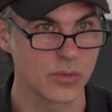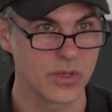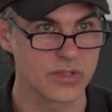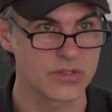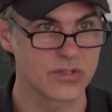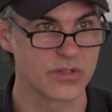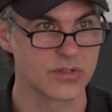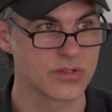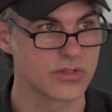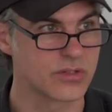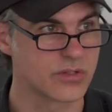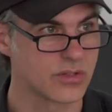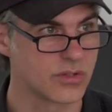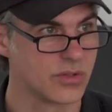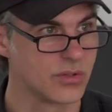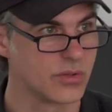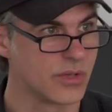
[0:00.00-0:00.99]
was
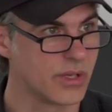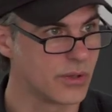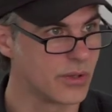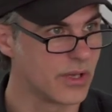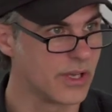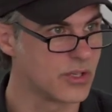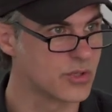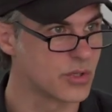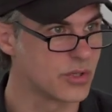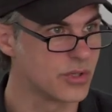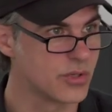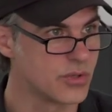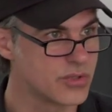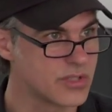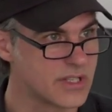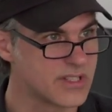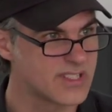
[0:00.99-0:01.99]
to
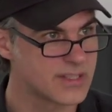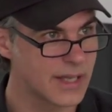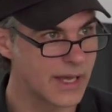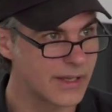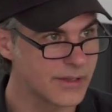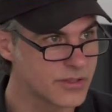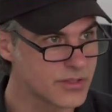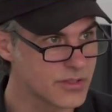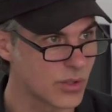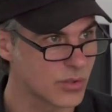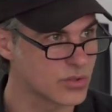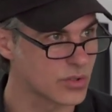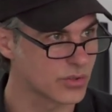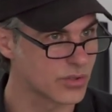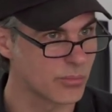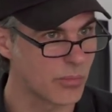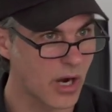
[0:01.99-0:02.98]
introduce instead
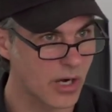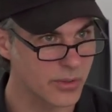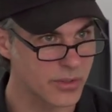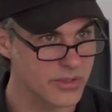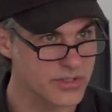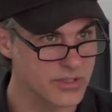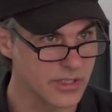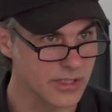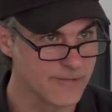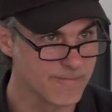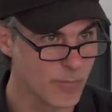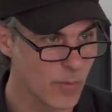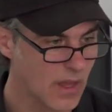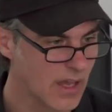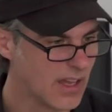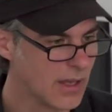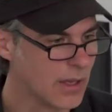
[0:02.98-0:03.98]
social democracy?
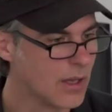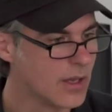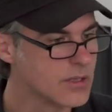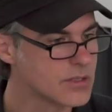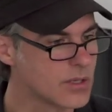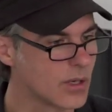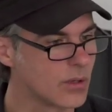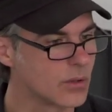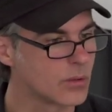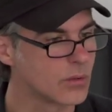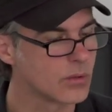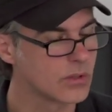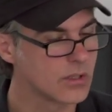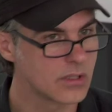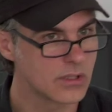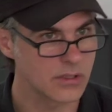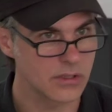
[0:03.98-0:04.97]
So
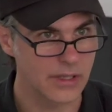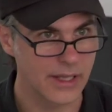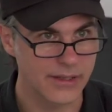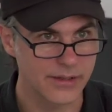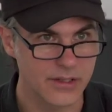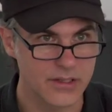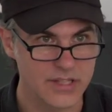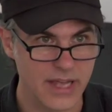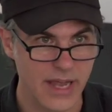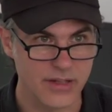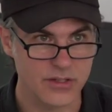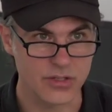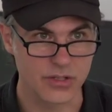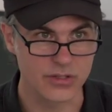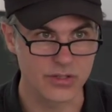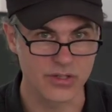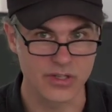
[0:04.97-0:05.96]
Lenin's
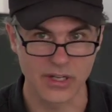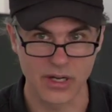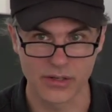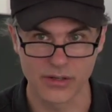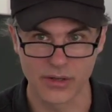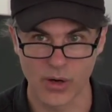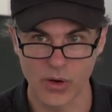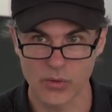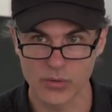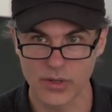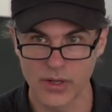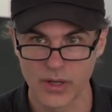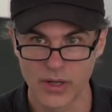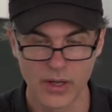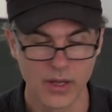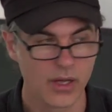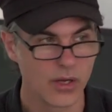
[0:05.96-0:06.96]
answer to the unknown
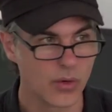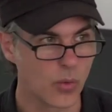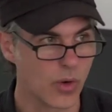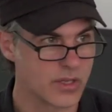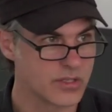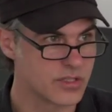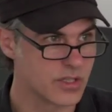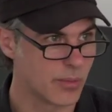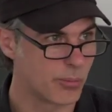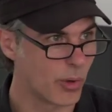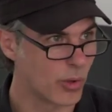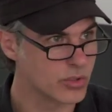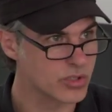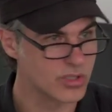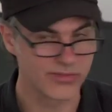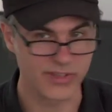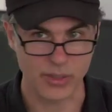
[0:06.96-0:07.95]
was the
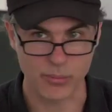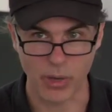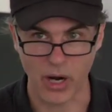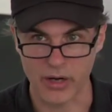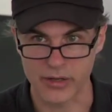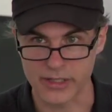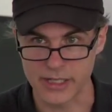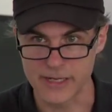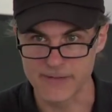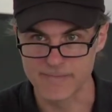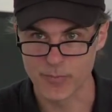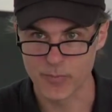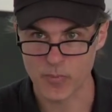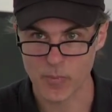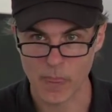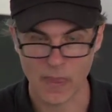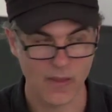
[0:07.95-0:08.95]
Bolshevik Party.
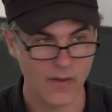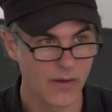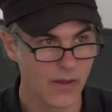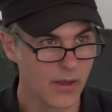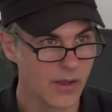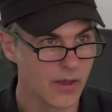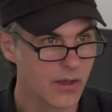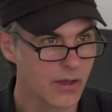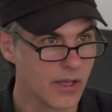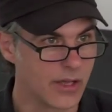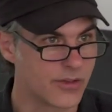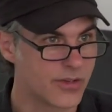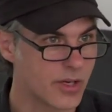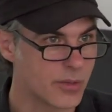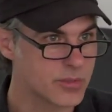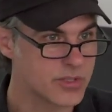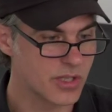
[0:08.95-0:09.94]
In
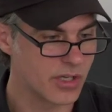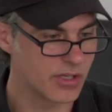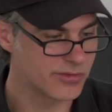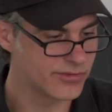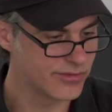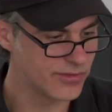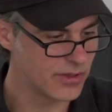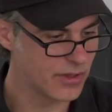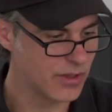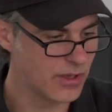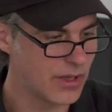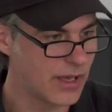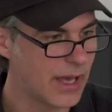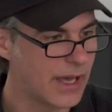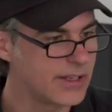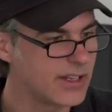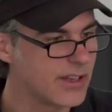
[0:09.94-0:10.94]
terms of
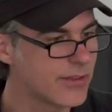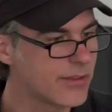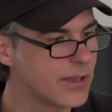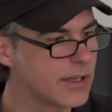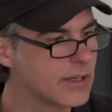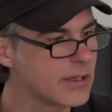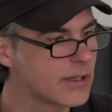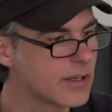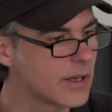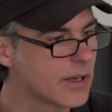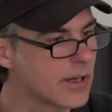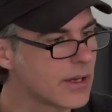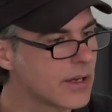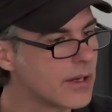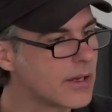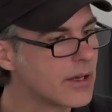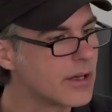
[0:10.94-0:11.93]
anything
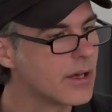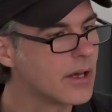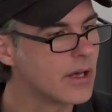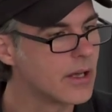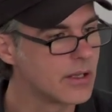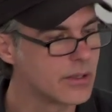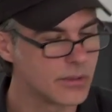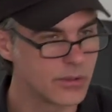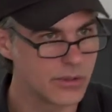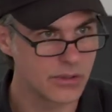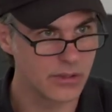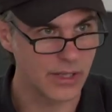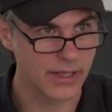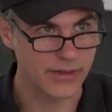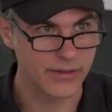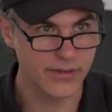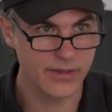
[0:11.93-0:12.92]

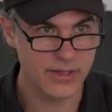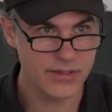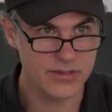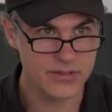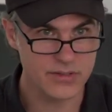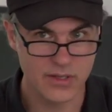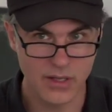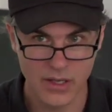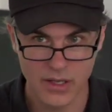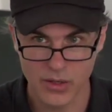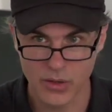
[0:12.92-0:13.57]
like this,